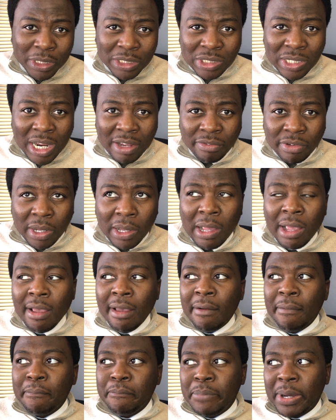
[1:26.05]
driver.
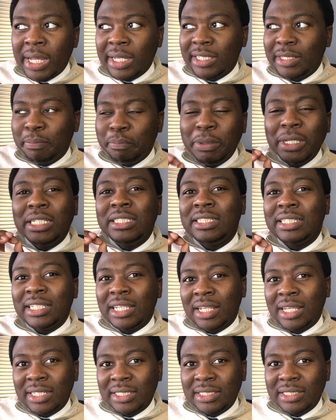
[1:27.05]
But picture
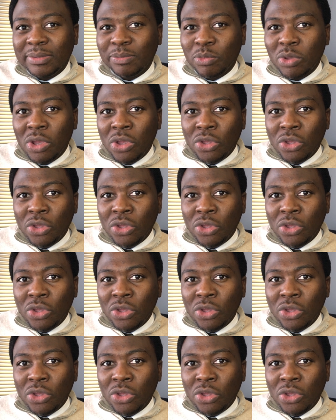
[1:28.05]
this.